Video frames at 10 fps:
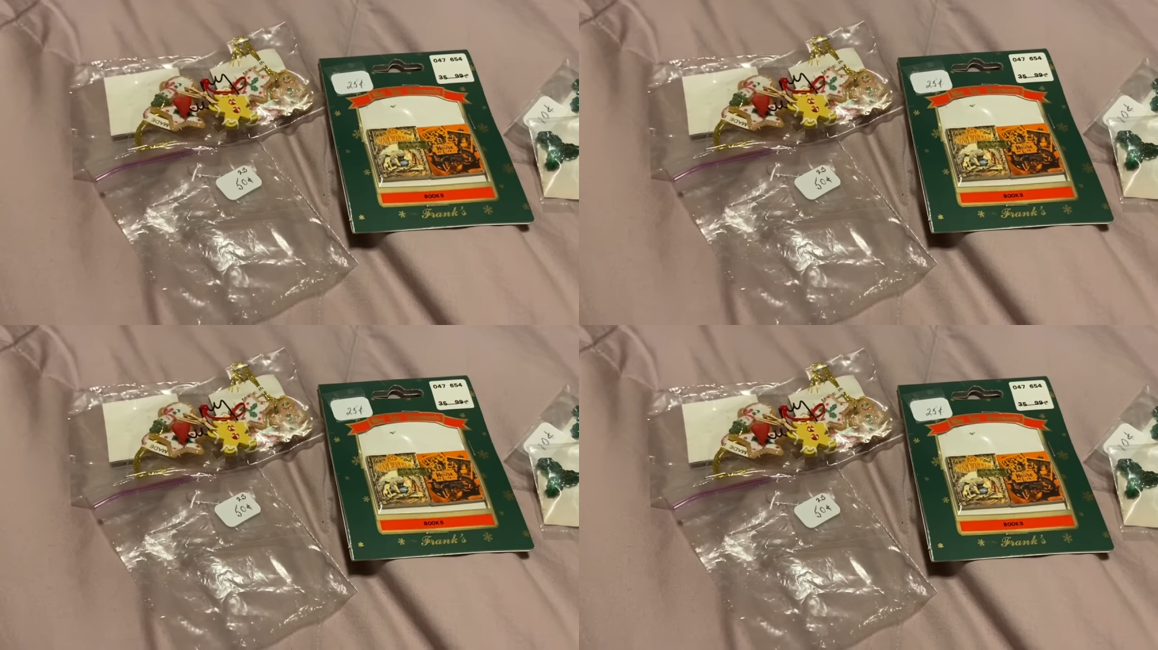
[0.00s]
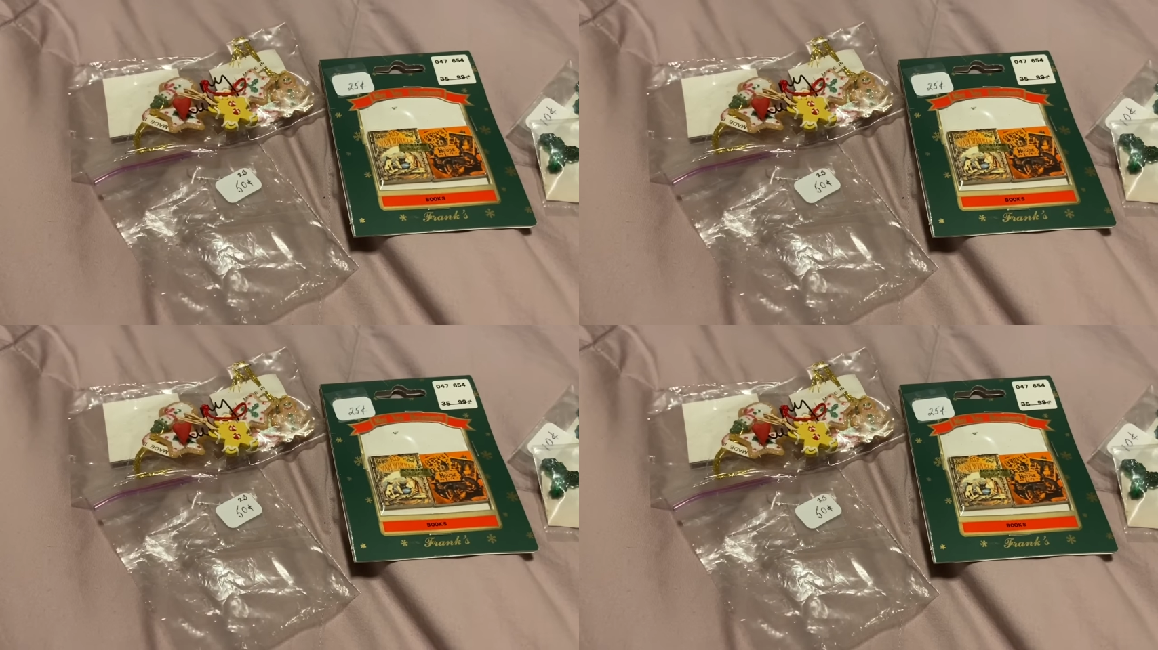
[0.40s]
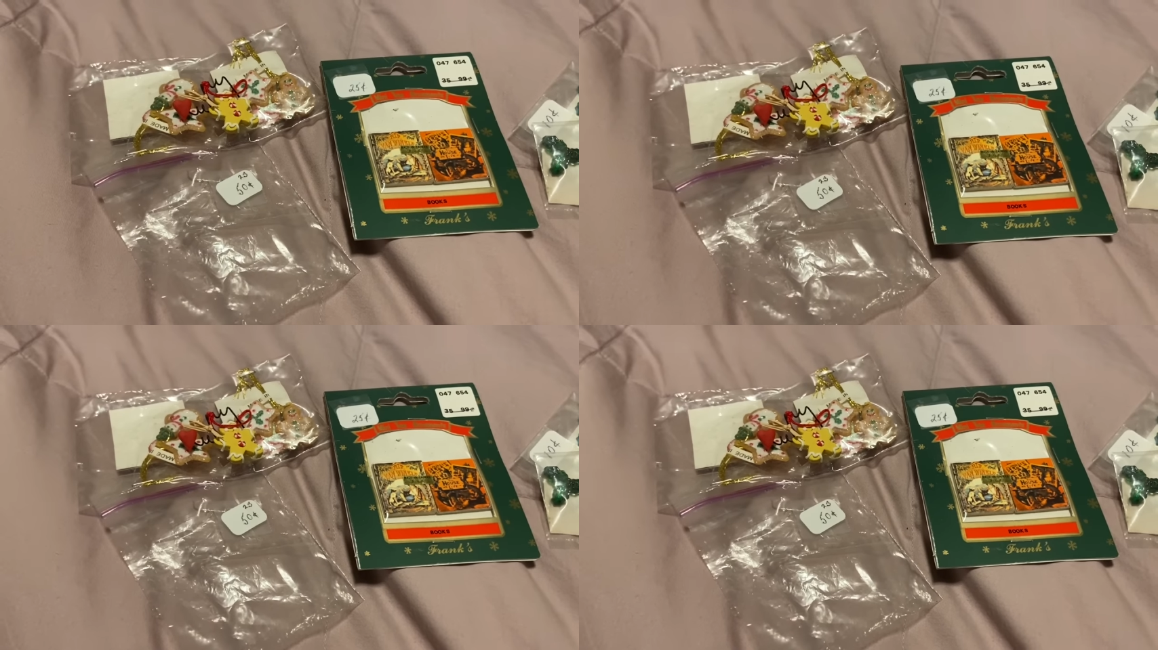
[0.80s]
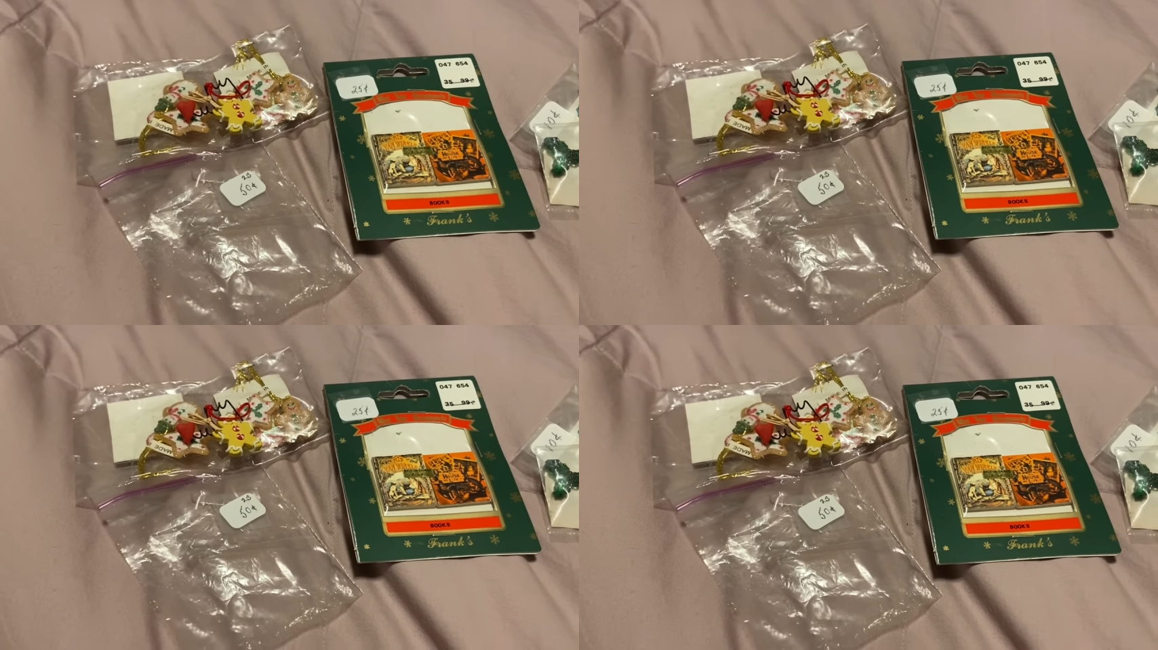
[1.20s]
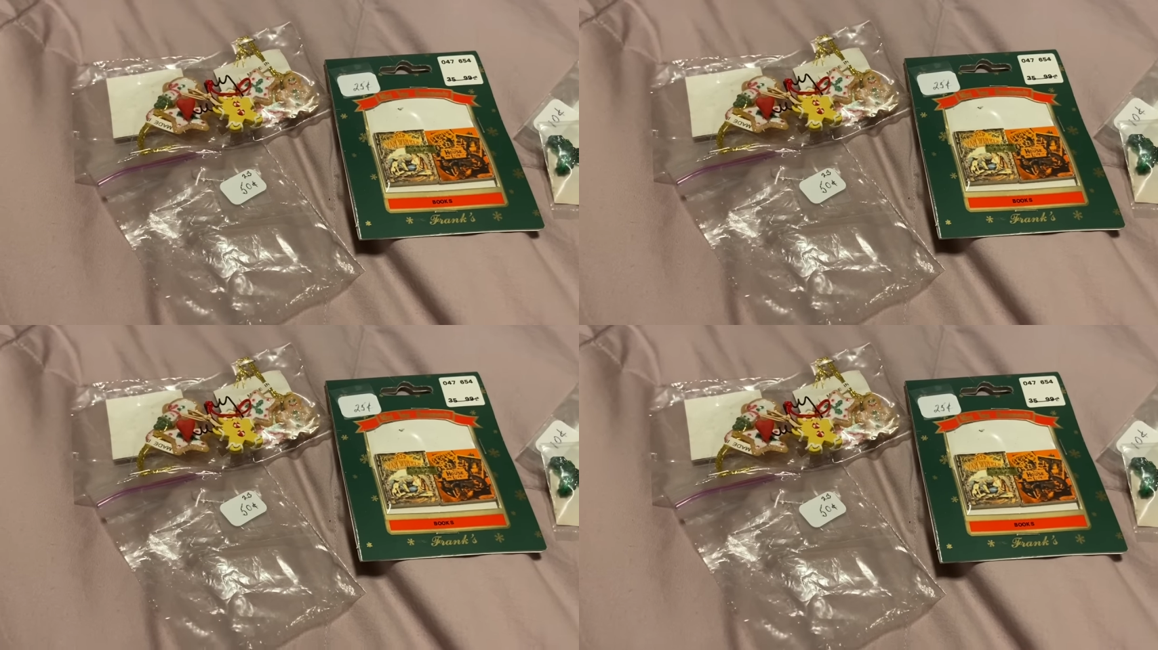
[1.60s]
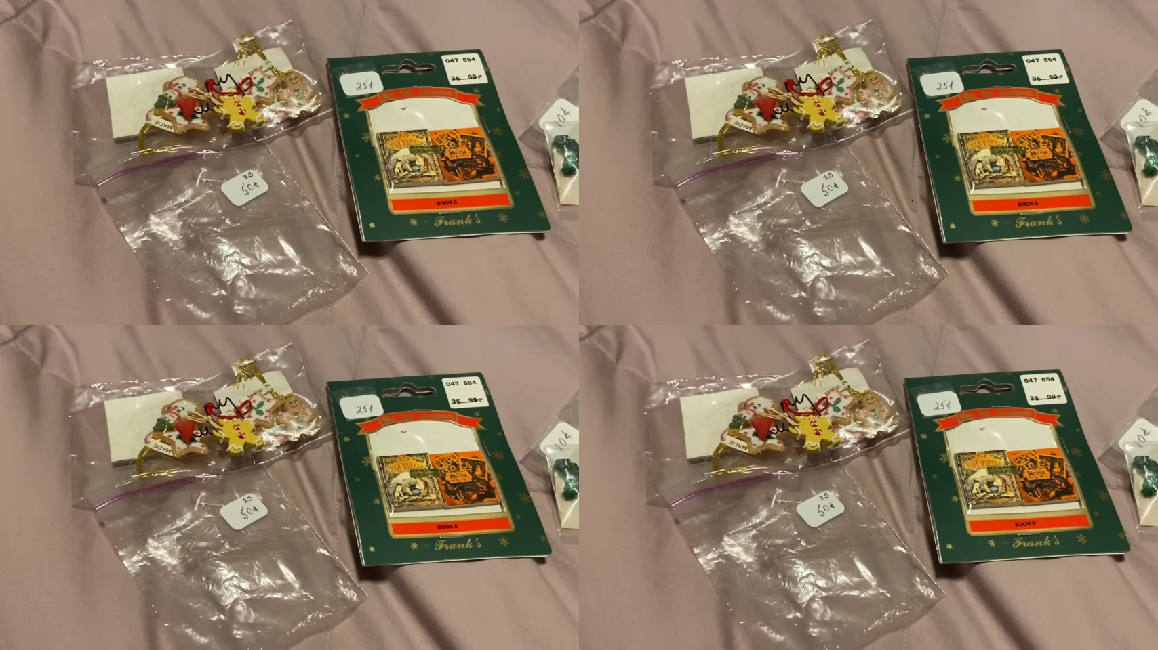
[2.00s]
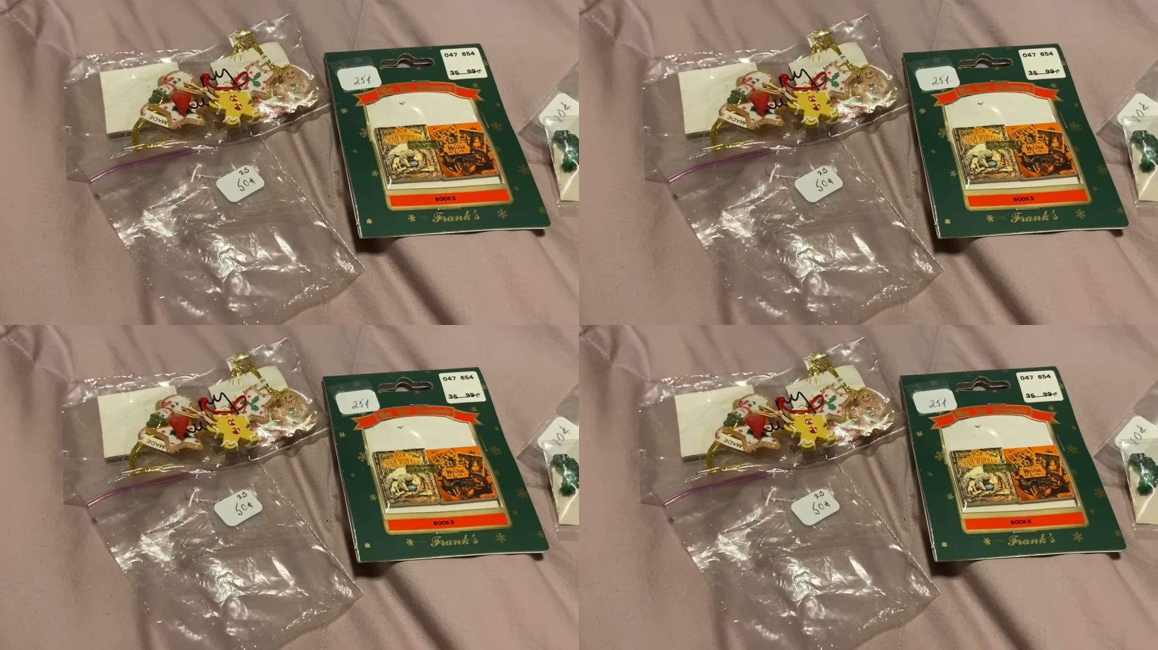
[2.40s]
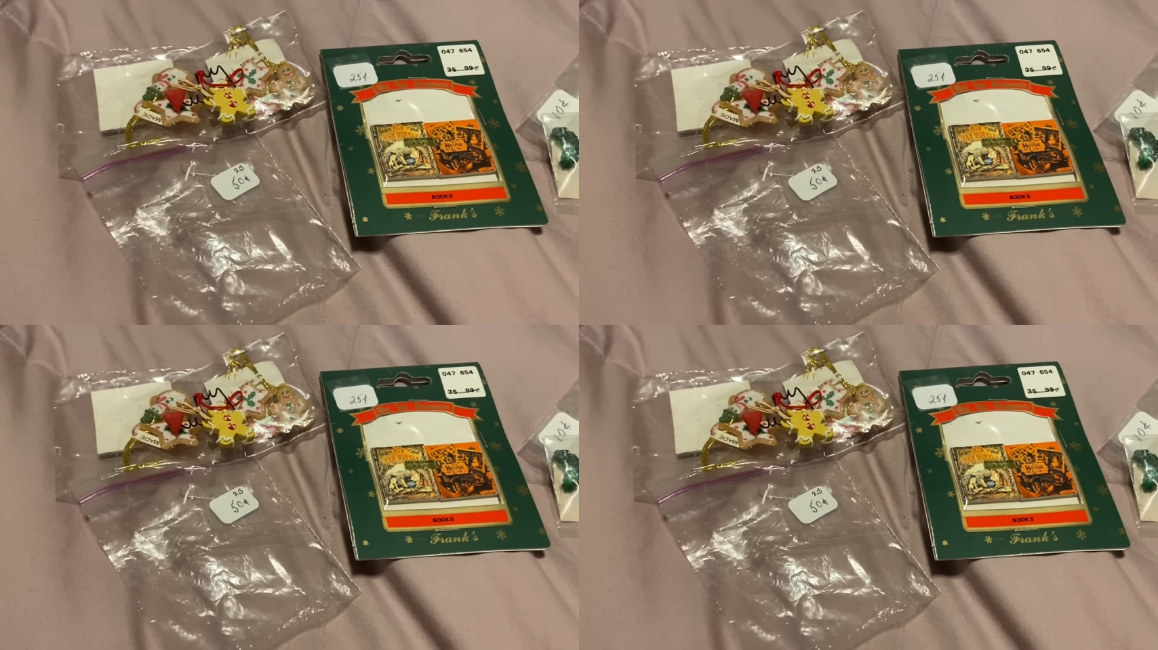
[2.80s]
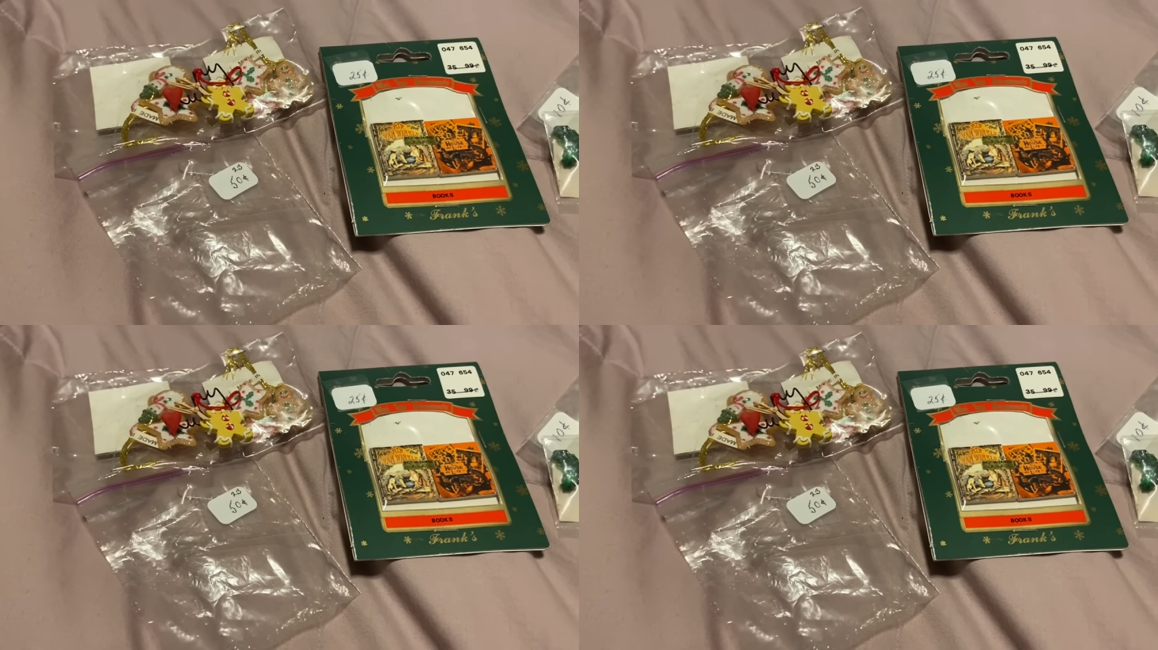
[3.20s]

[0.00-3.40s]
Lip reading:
No face is visible, so there are no lips to read.